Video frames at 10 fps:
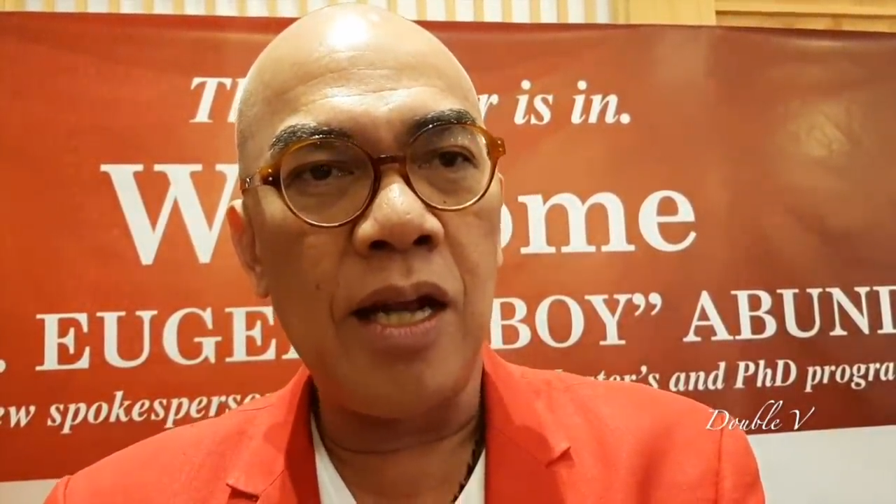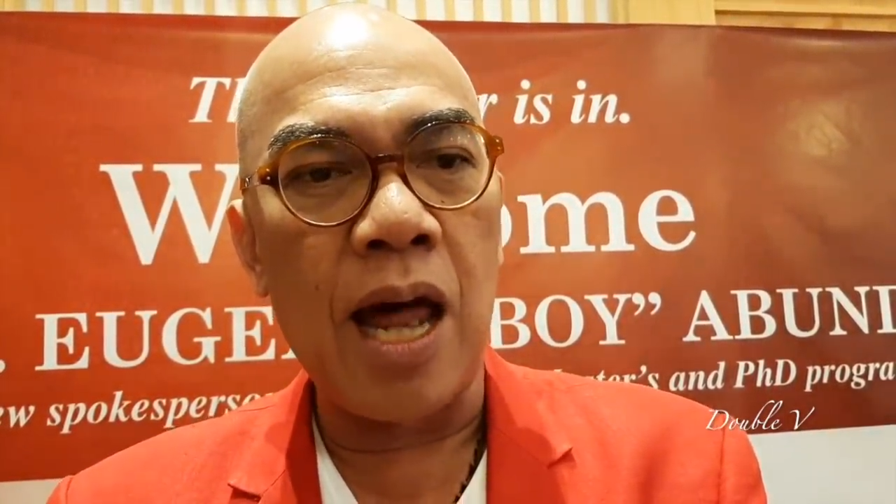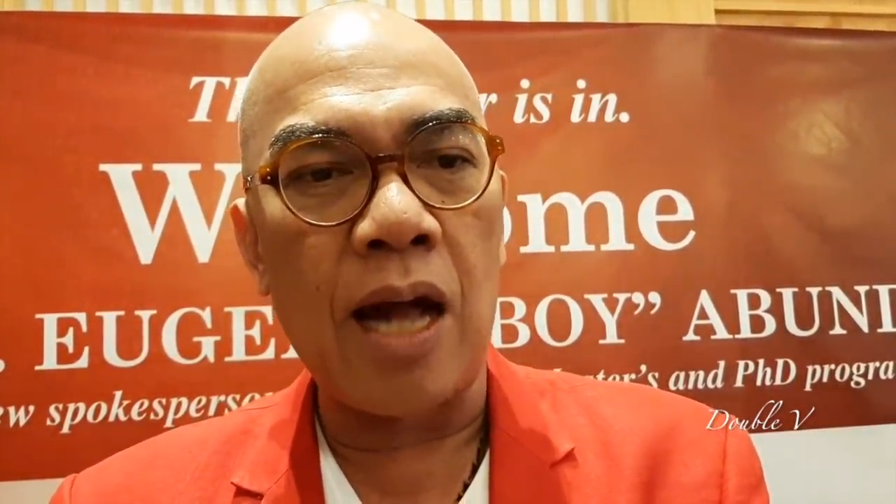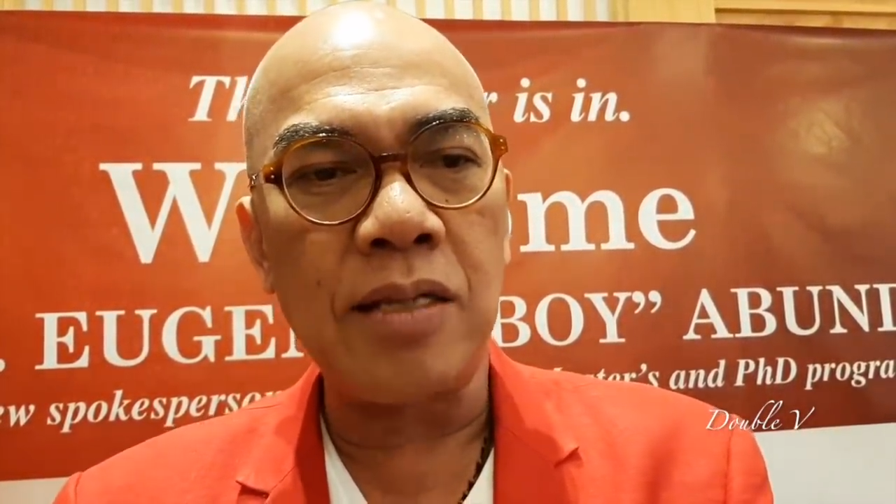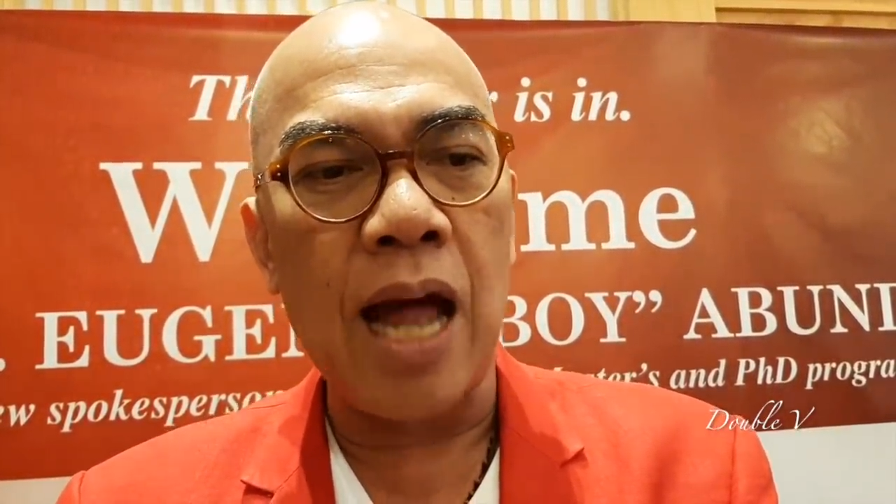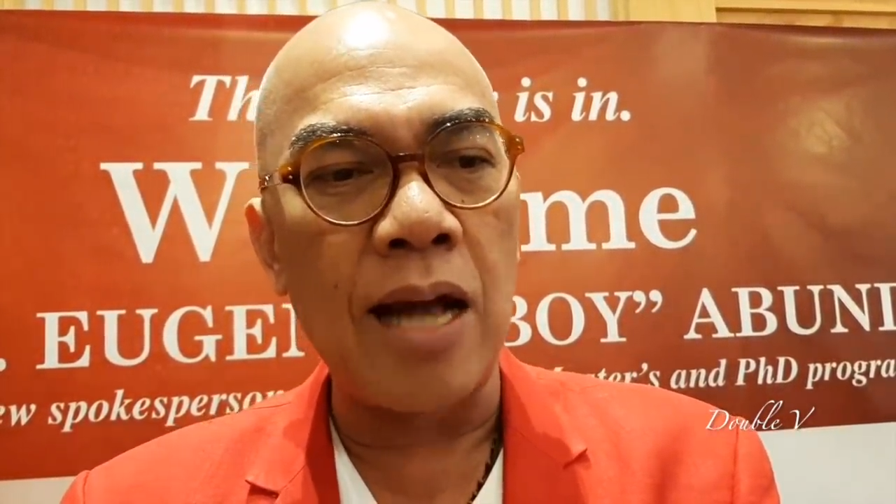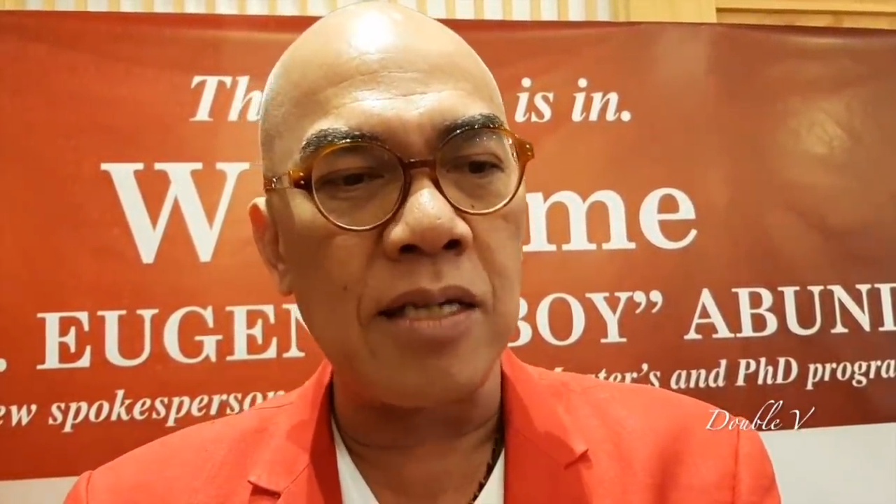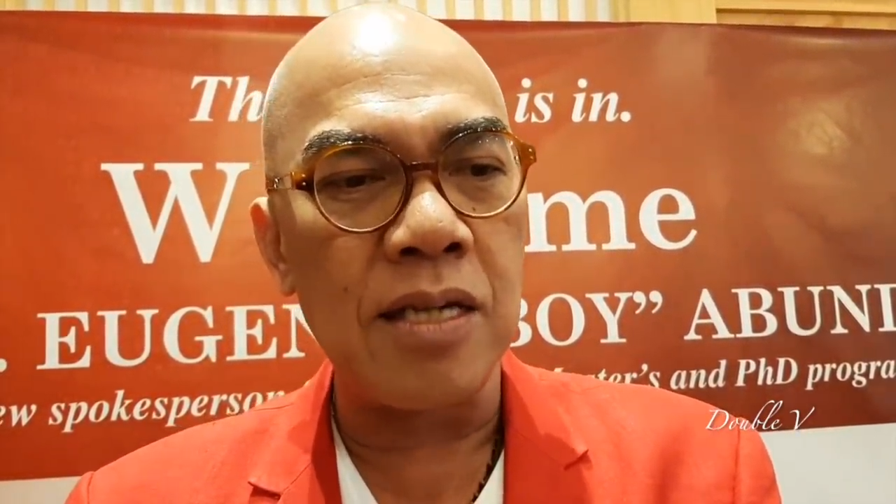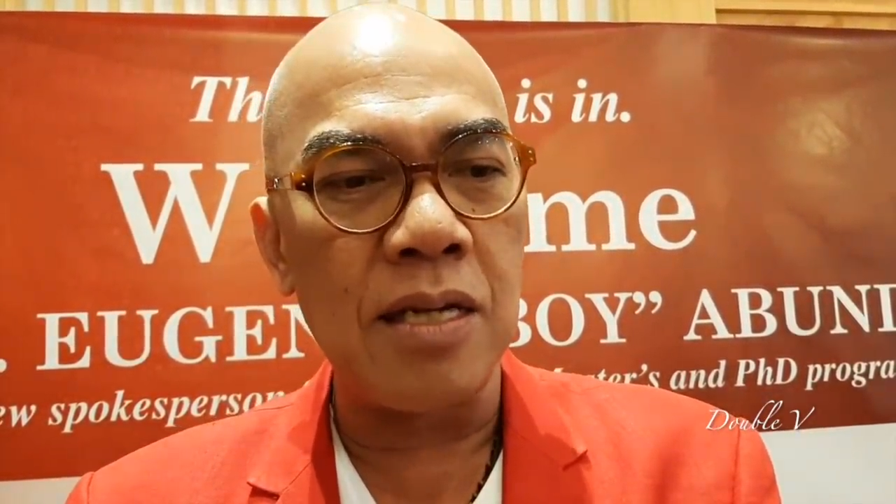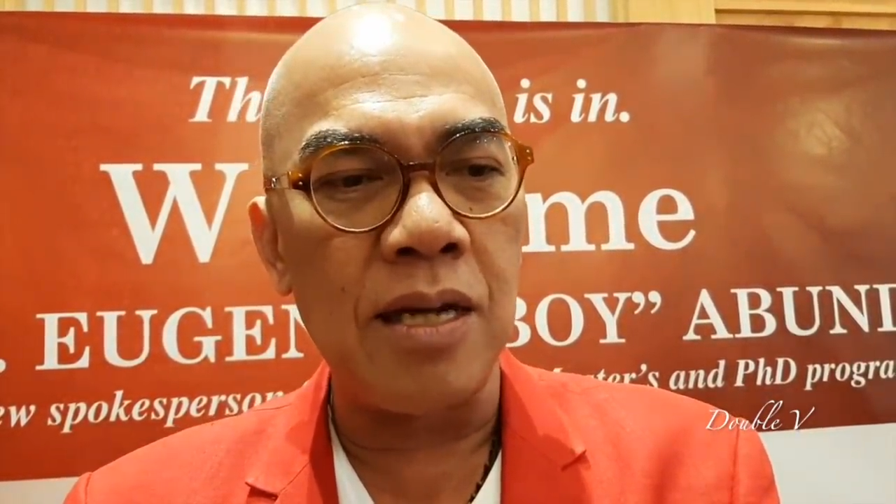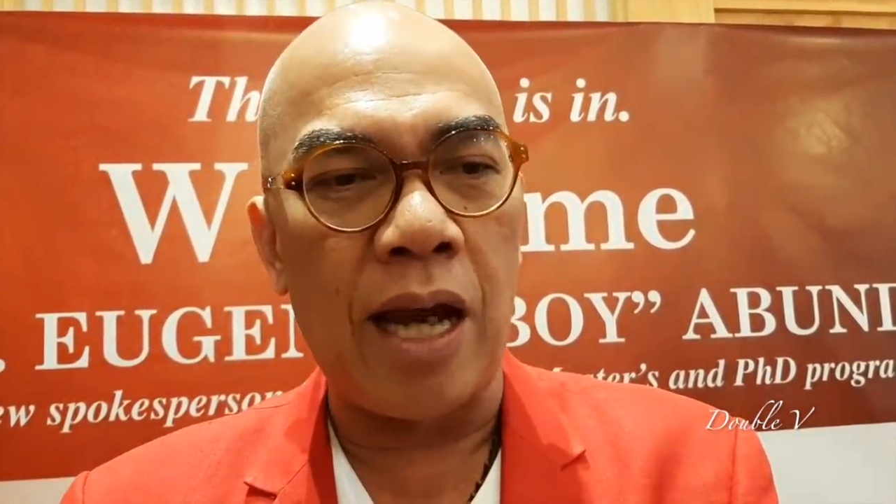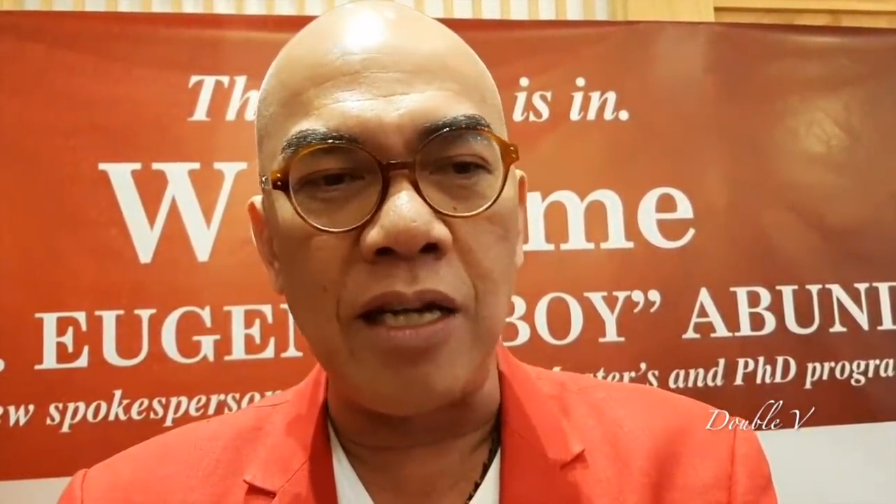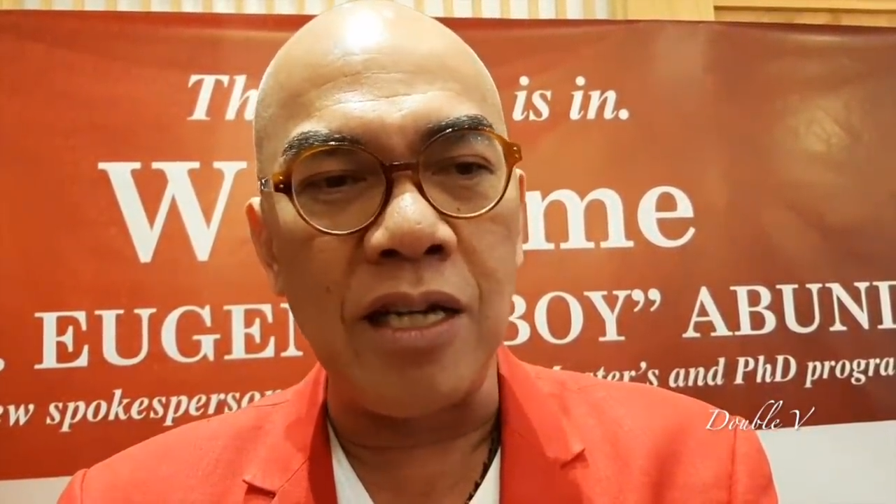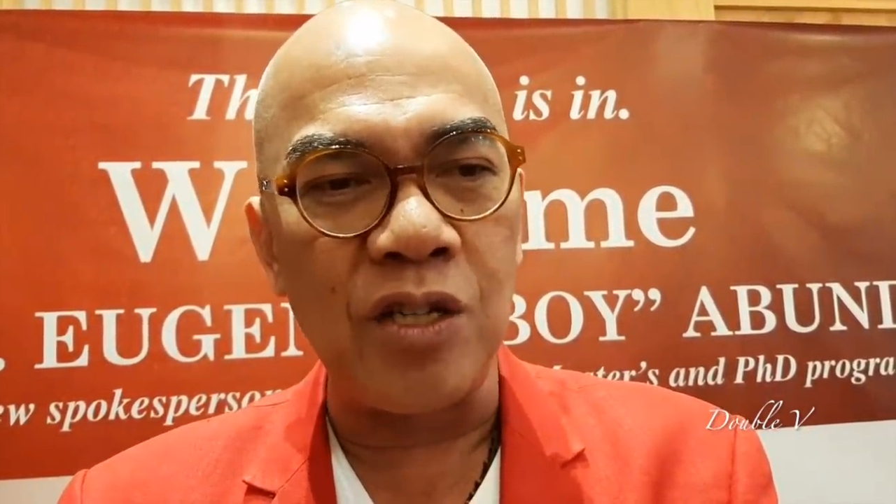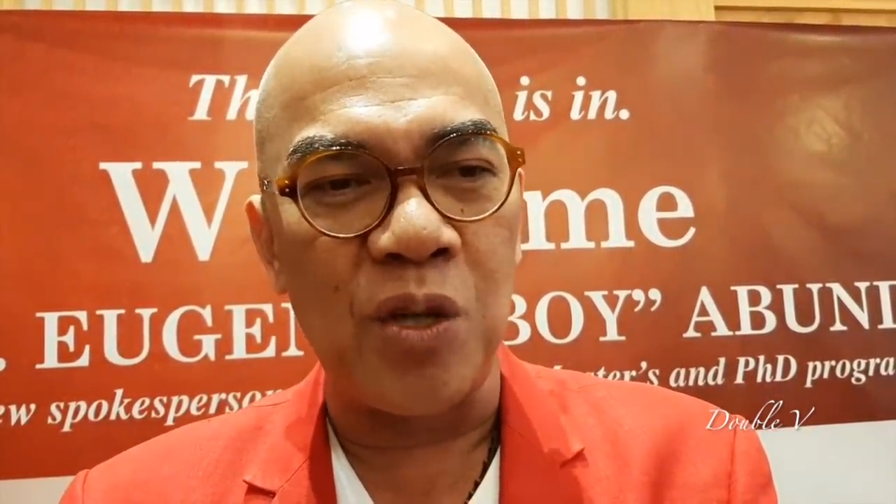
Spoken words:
that has anything